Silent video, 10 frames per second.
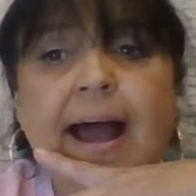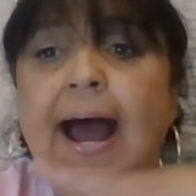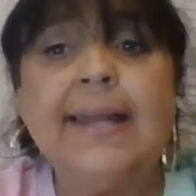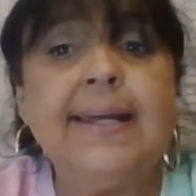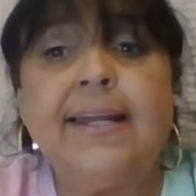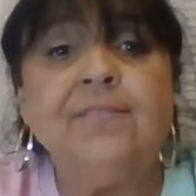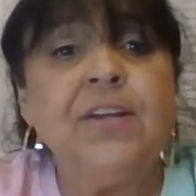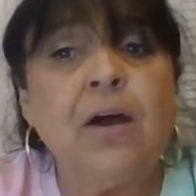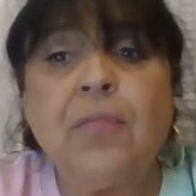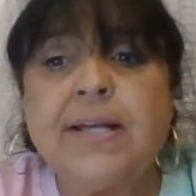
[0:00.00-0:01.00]
I didn't even
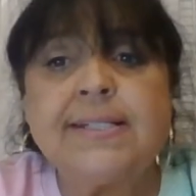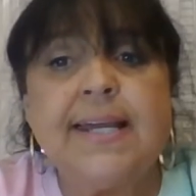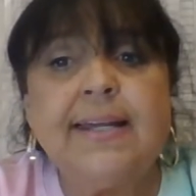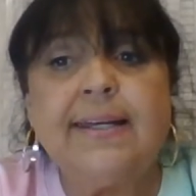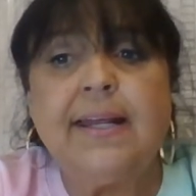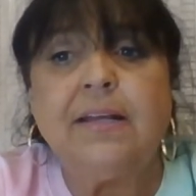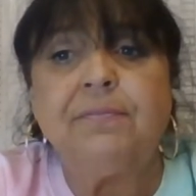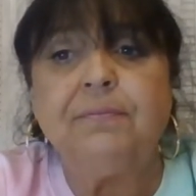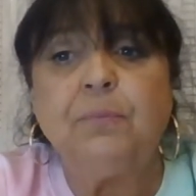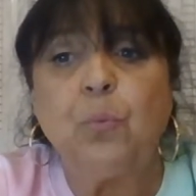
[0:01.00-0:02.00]
know there was getting
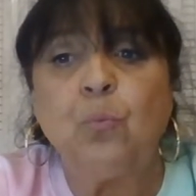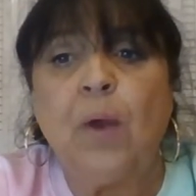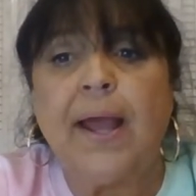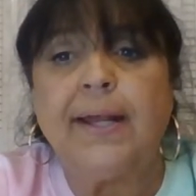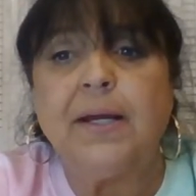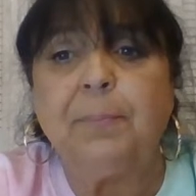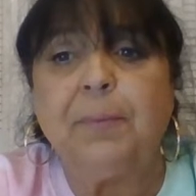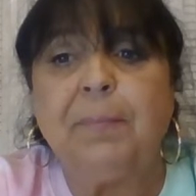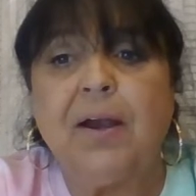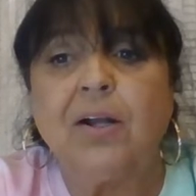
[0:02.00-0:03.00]
any rain up
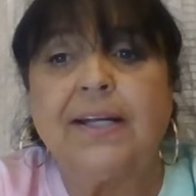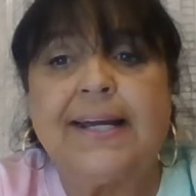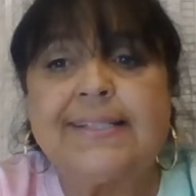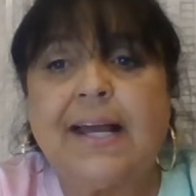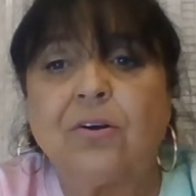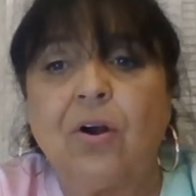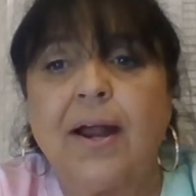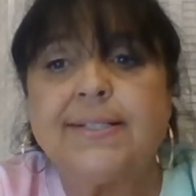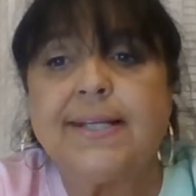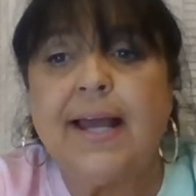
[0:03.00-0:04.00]
in Maryland. That's how
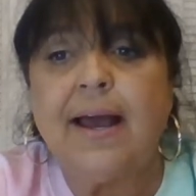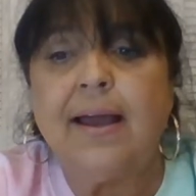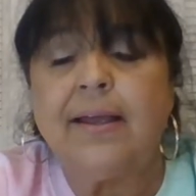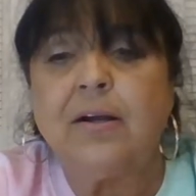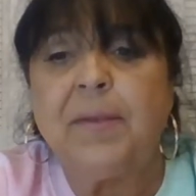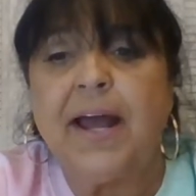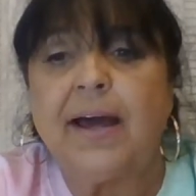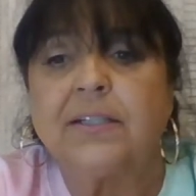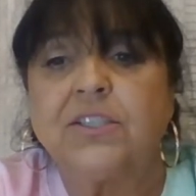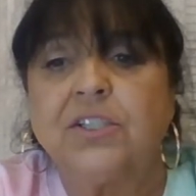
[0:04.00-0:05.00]
crazy I am and
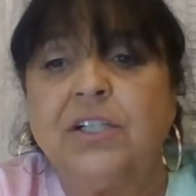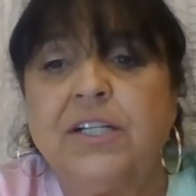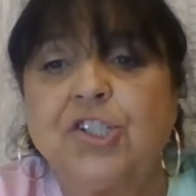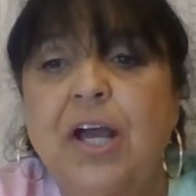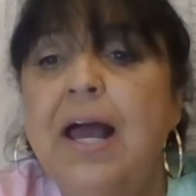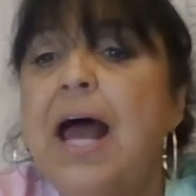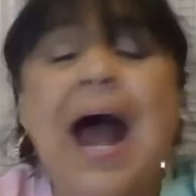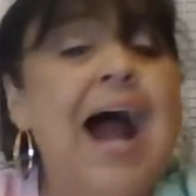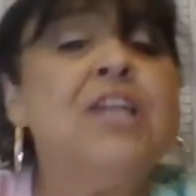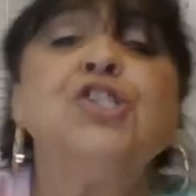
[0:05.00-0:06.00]
out of touch.
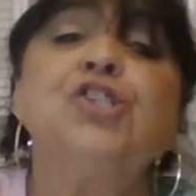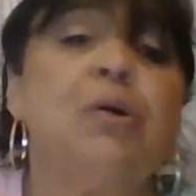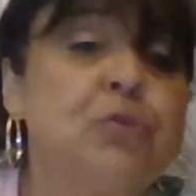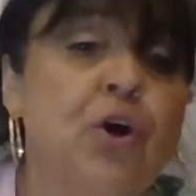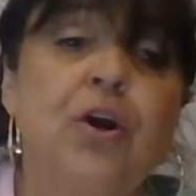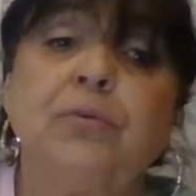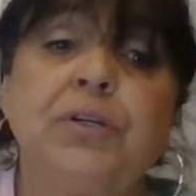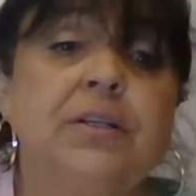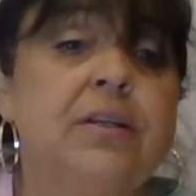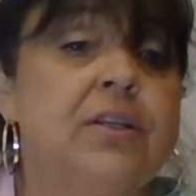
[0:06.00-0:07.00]
I just don't turn
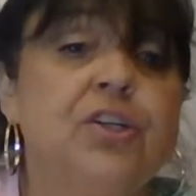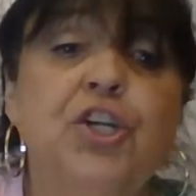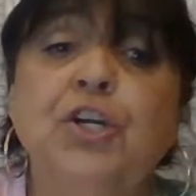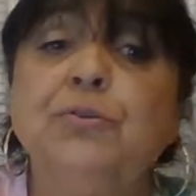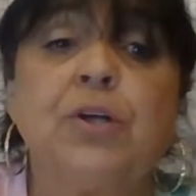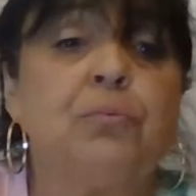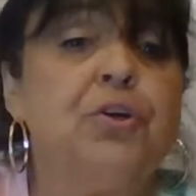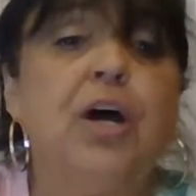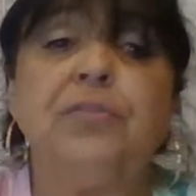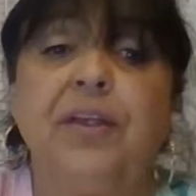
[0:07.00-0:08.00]
on the news
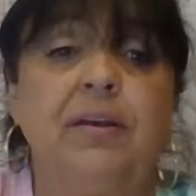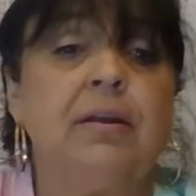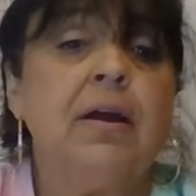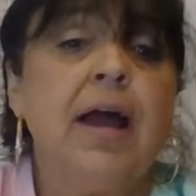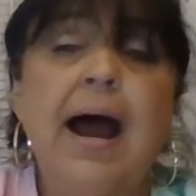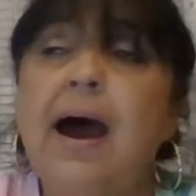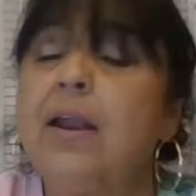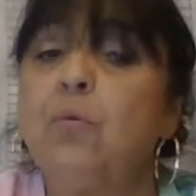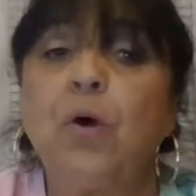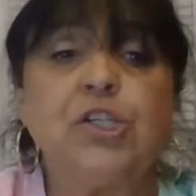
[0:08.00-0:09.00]
on nothing. I
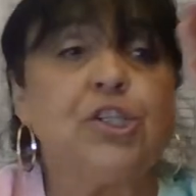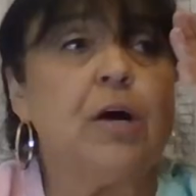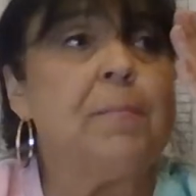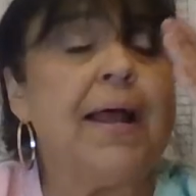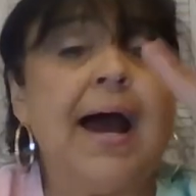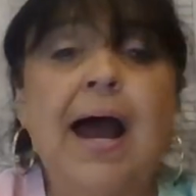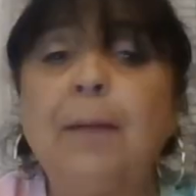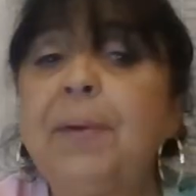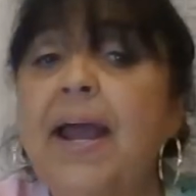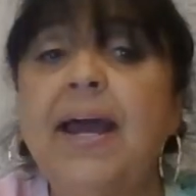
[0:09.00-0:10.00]
don't watch it on my
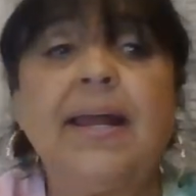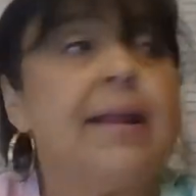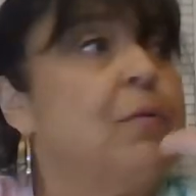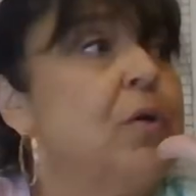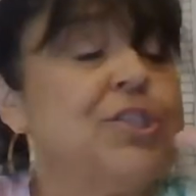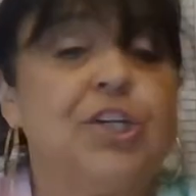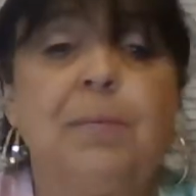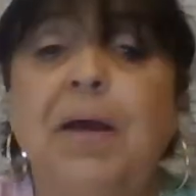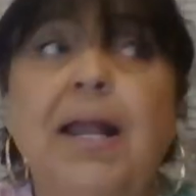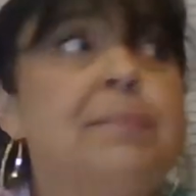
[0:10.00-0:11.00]
iPad. I don't watch it
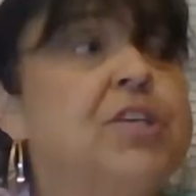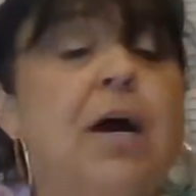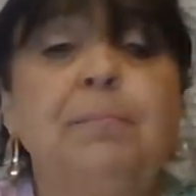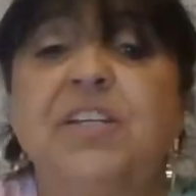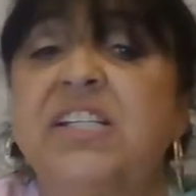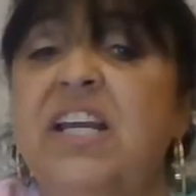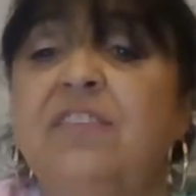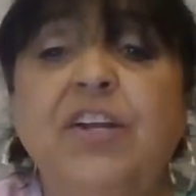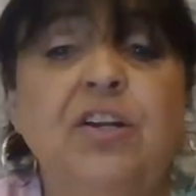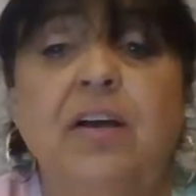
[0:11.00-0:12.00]
on my laptop, the
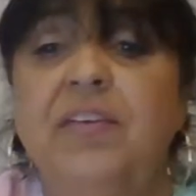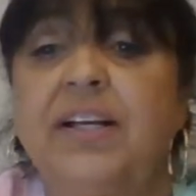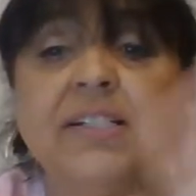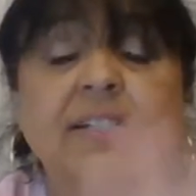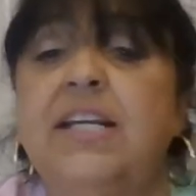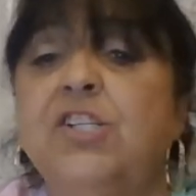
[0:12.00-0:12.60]
TV, nothing, because